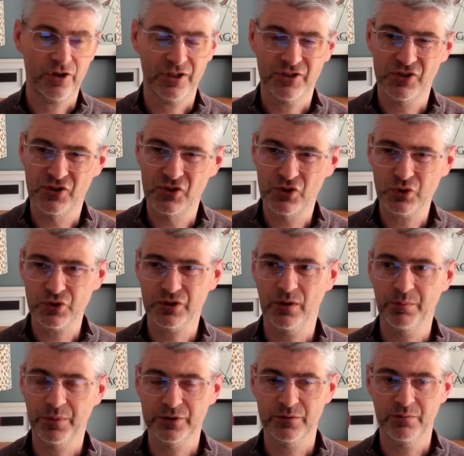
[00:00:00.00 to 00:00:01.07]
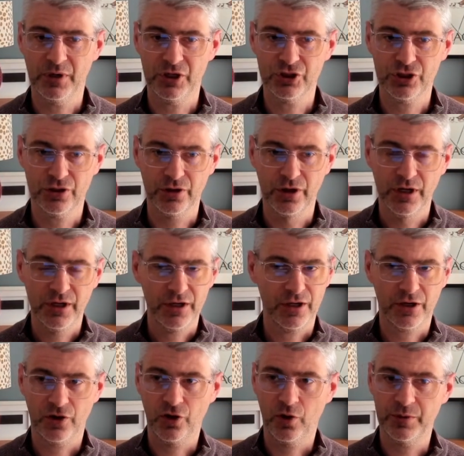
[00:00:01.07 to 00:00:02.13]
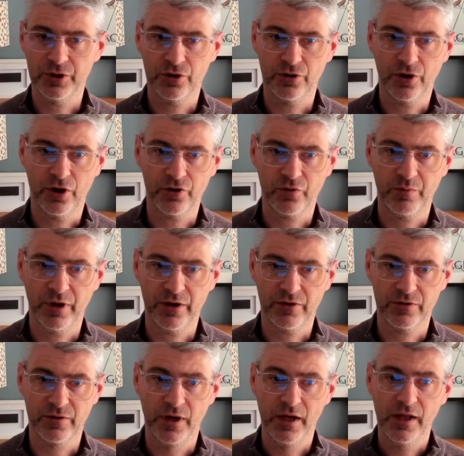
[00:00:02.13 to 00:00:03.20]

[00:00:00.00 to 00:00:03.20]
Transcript: It's so simple to measure. It can all be done automated.